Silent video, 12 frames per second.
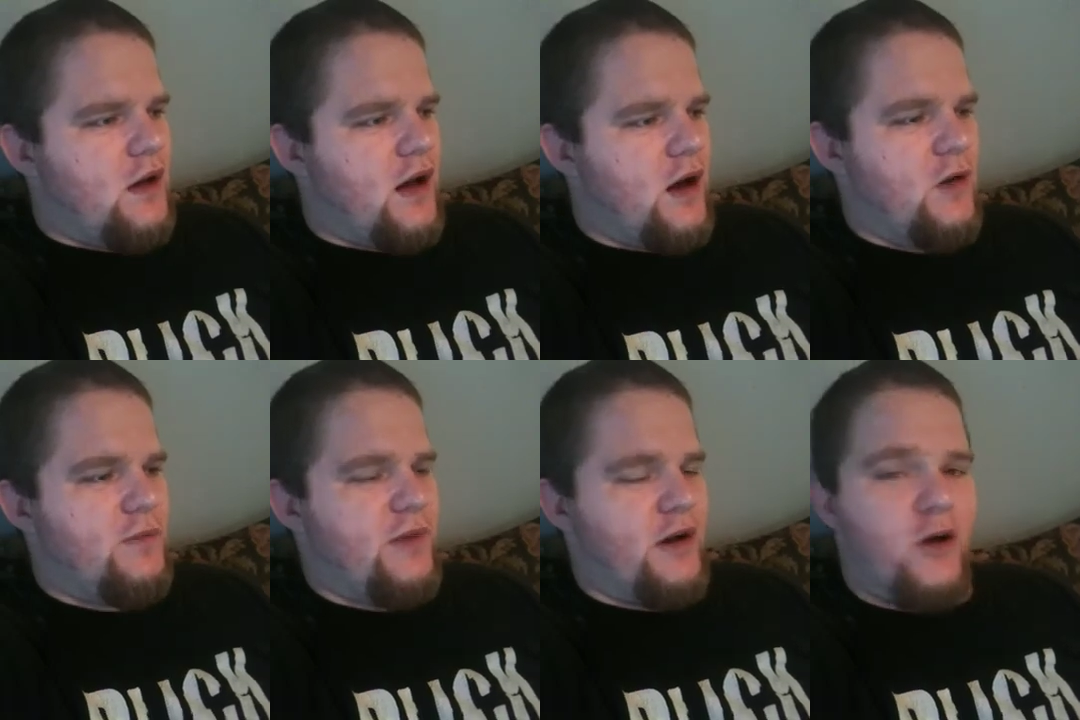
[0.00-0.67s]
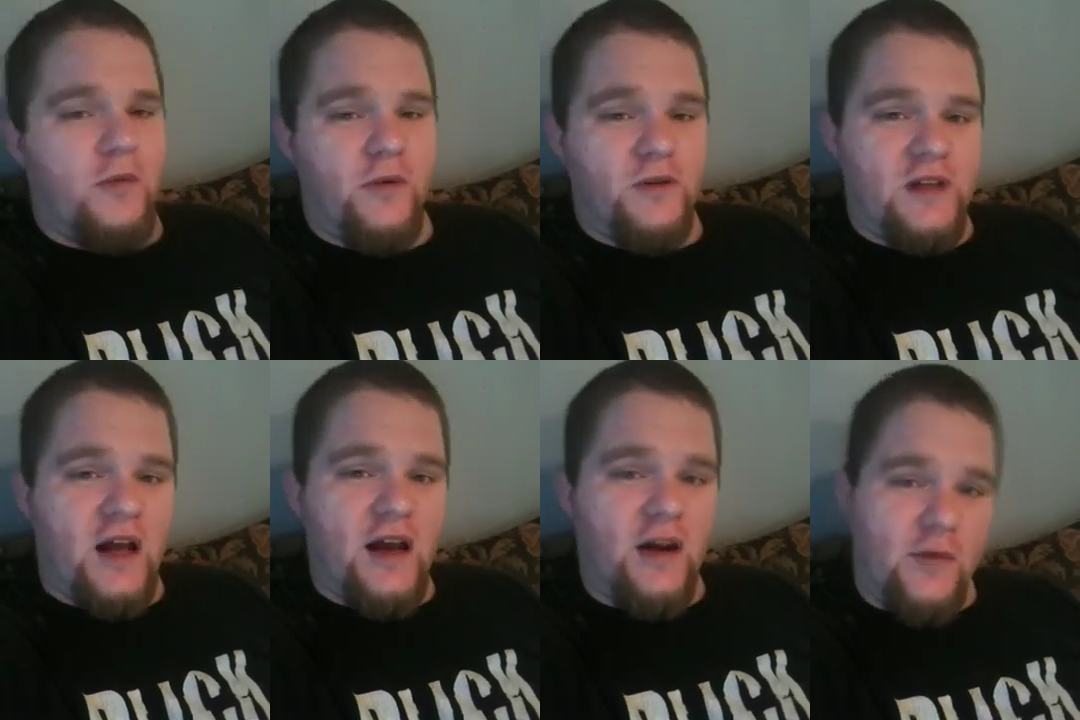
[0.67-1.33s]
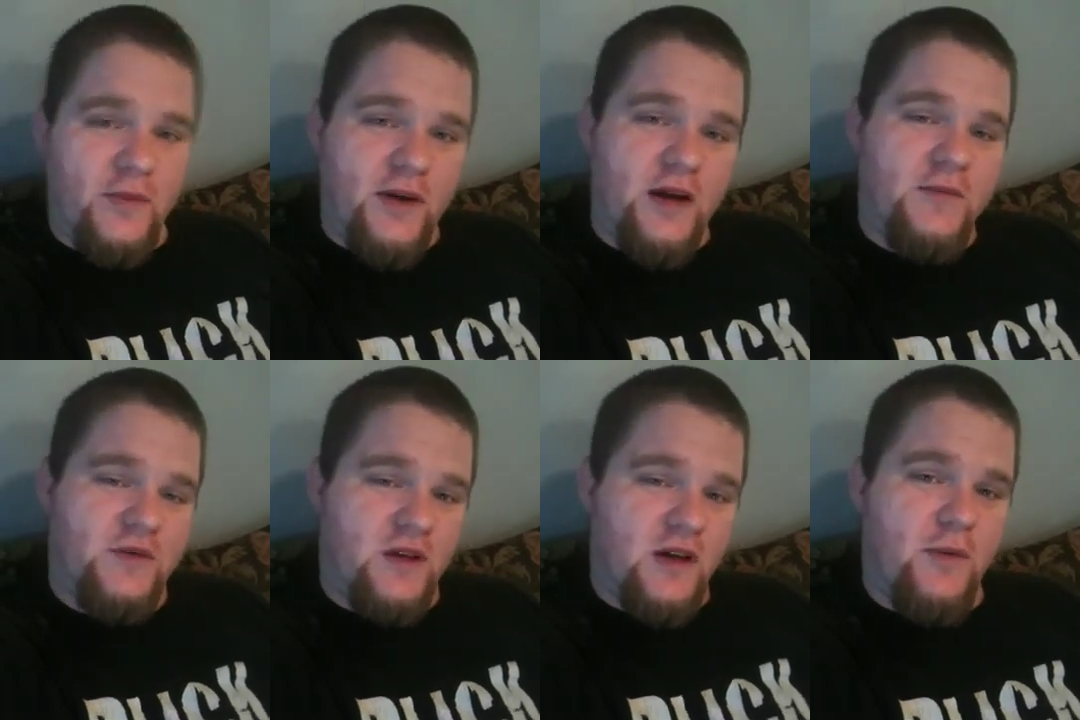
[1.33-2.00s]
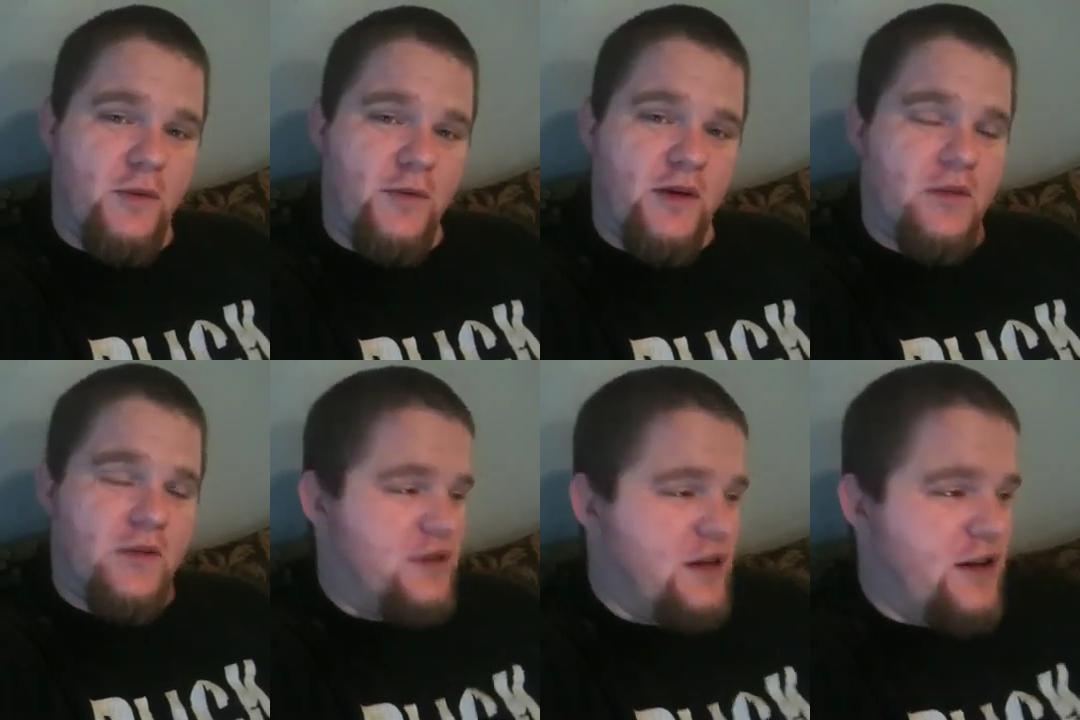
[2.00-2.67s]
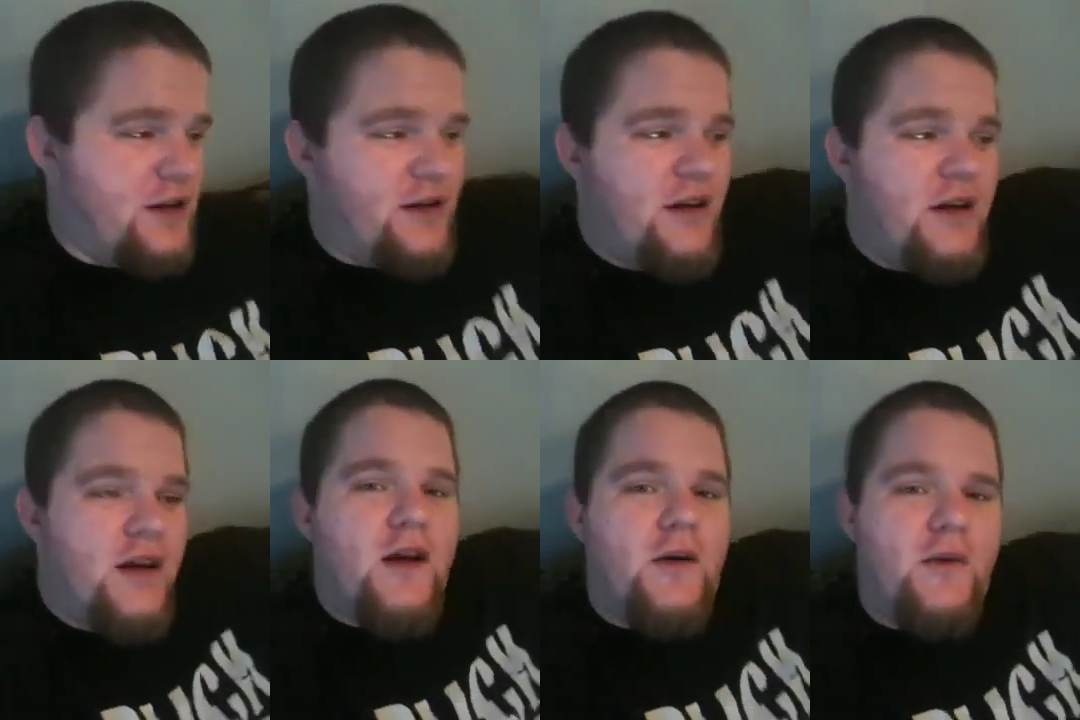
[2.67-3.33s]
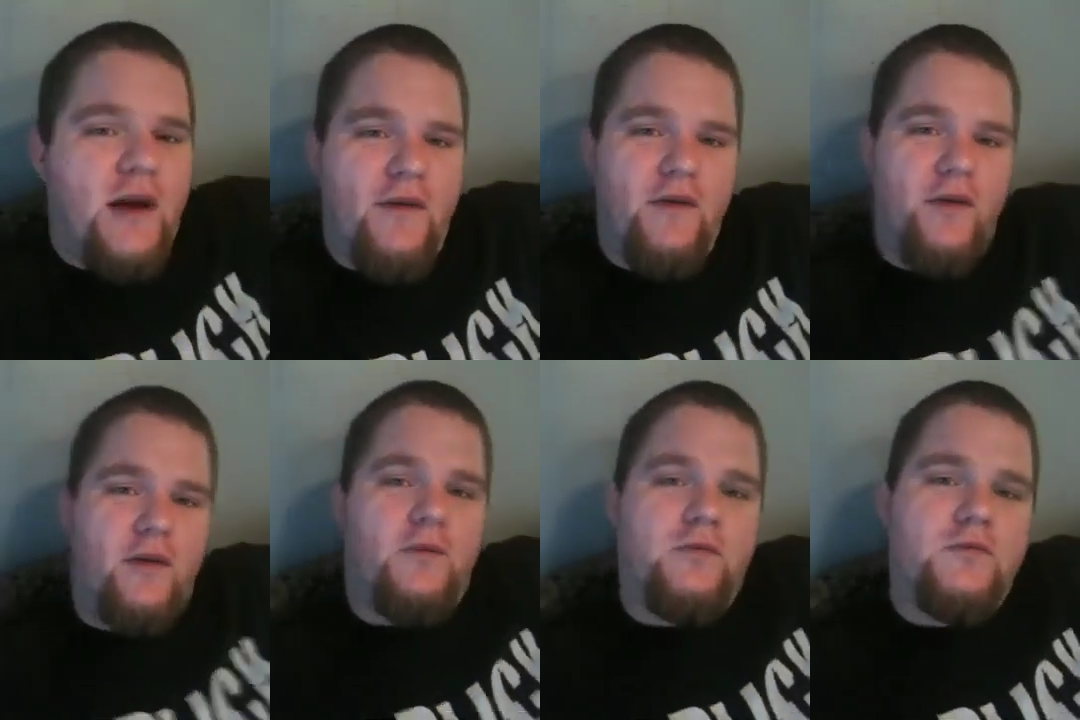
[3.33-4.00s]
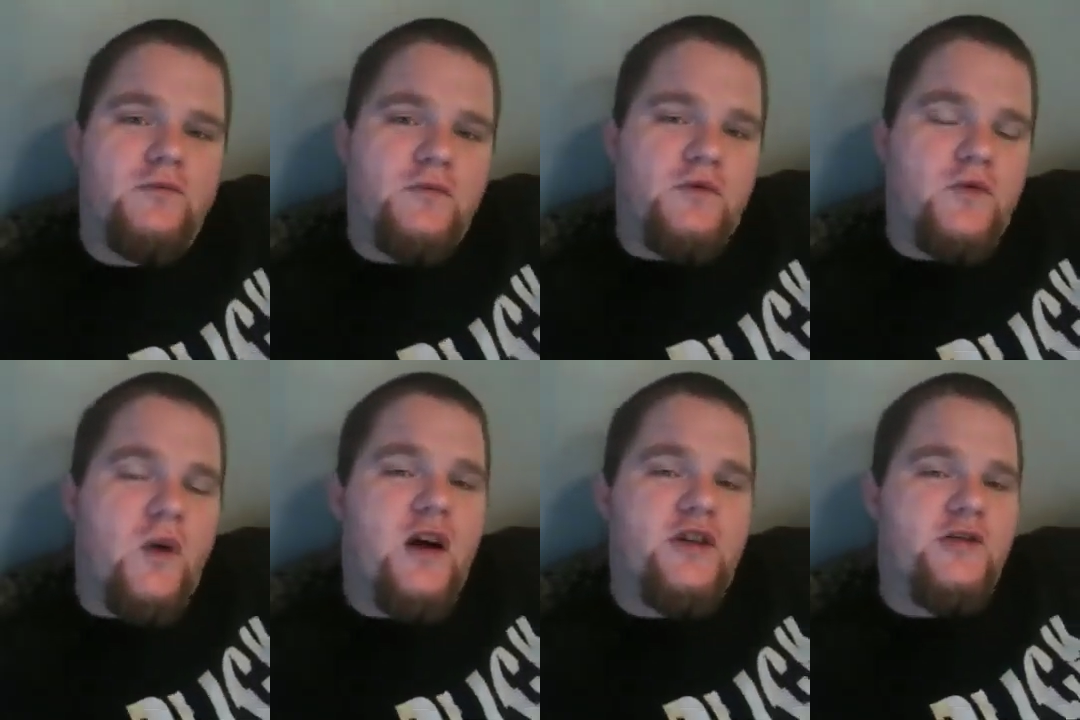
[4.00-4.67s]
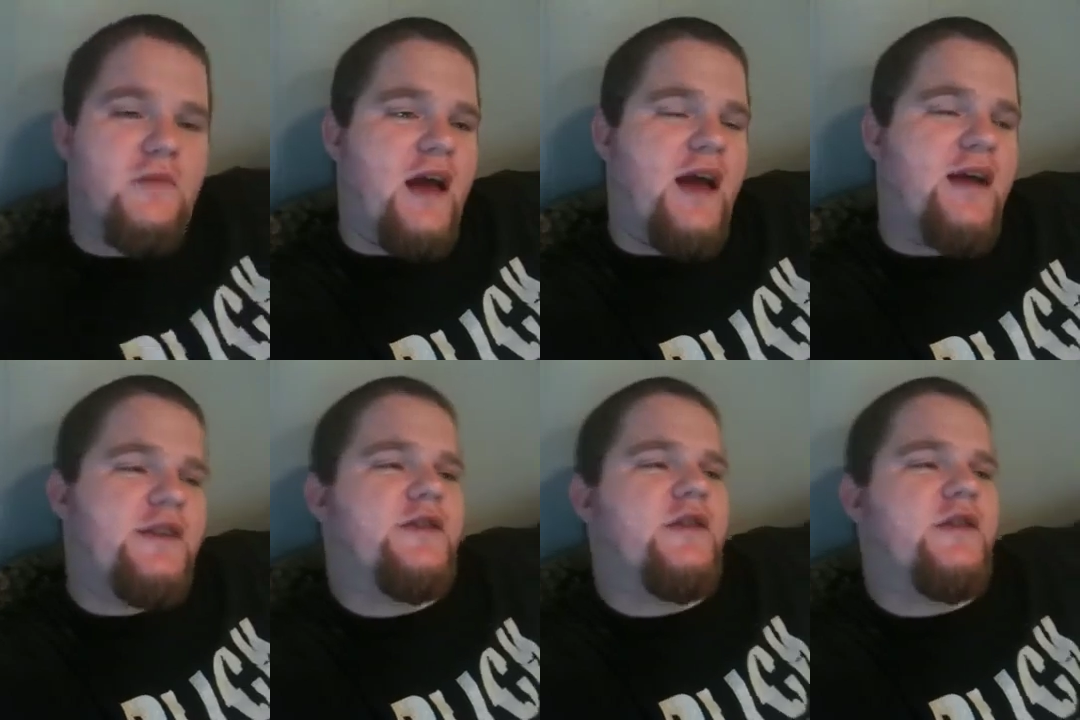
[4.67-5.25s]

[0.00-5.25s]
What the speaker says: I hope that Goldberg's lying. I hope he comes up. Hope he comes in, and we have a little squash match.